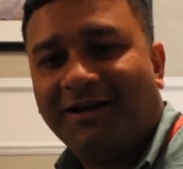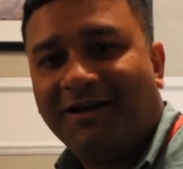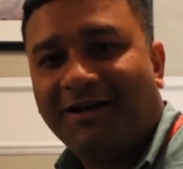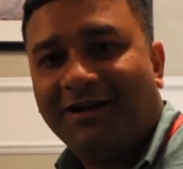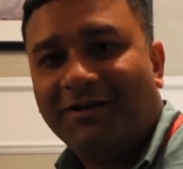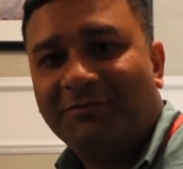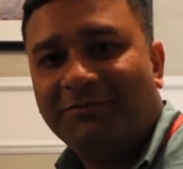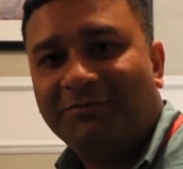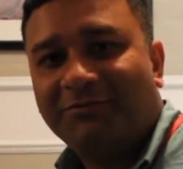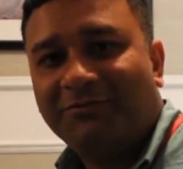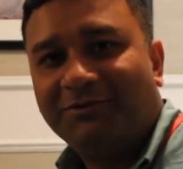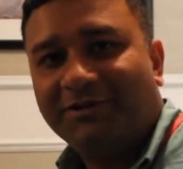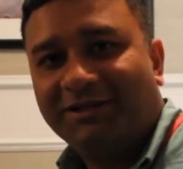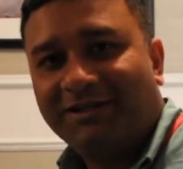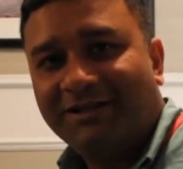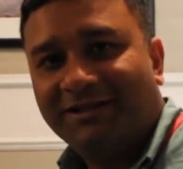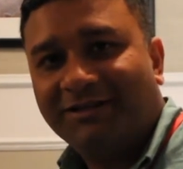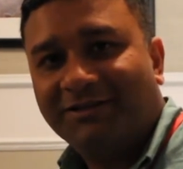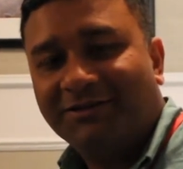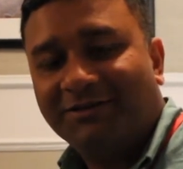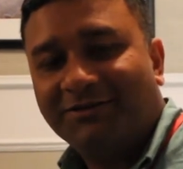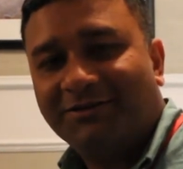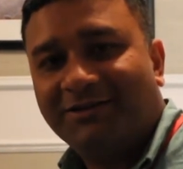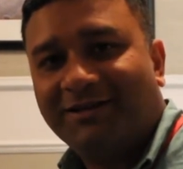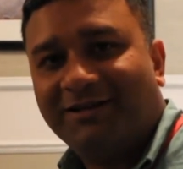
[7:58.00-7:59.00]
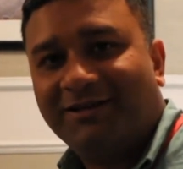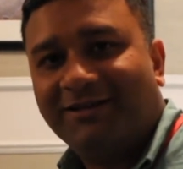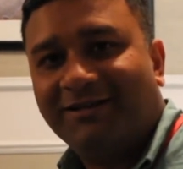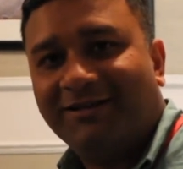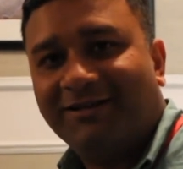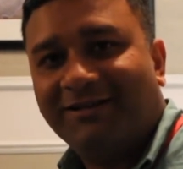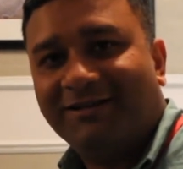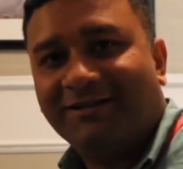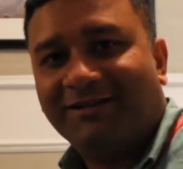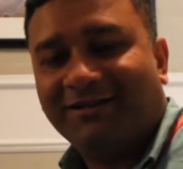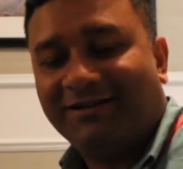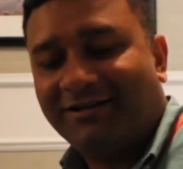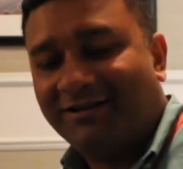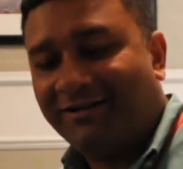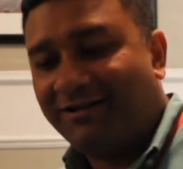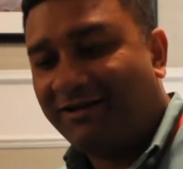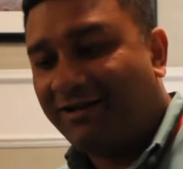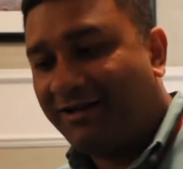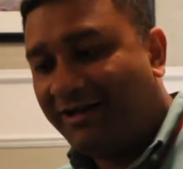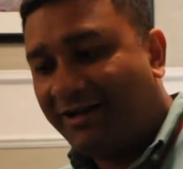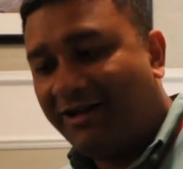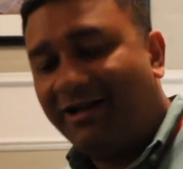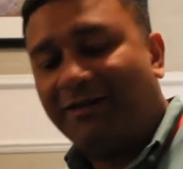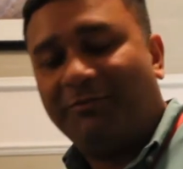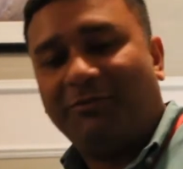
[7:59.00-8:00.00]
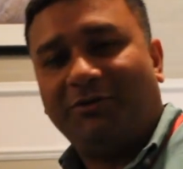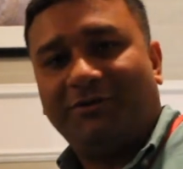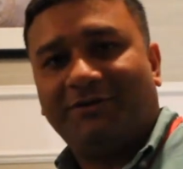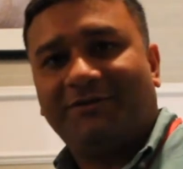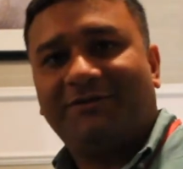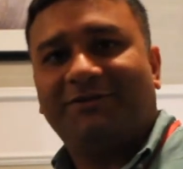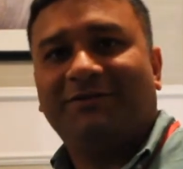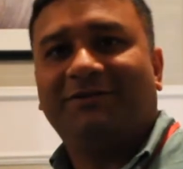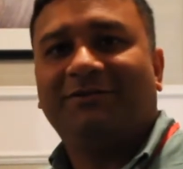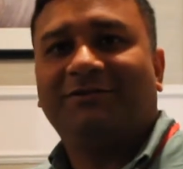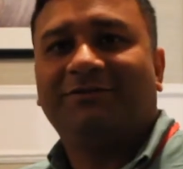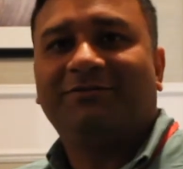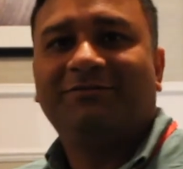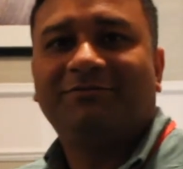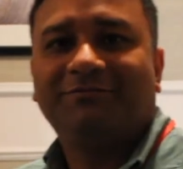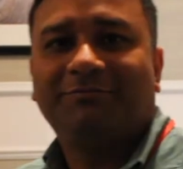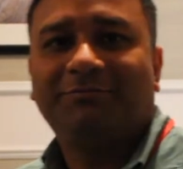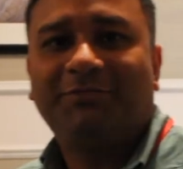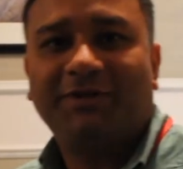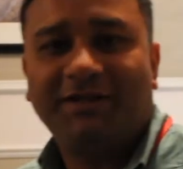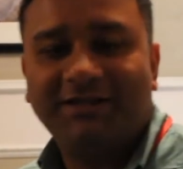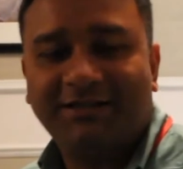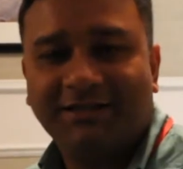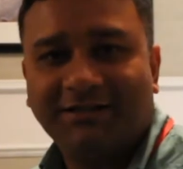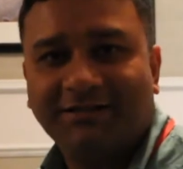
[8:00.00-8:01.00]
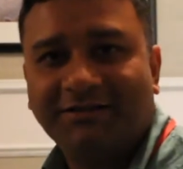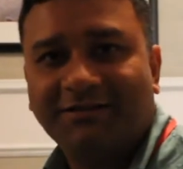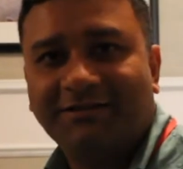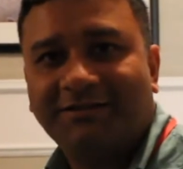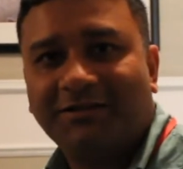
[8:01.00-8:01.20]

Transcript: I'm really good. I am also pleasantly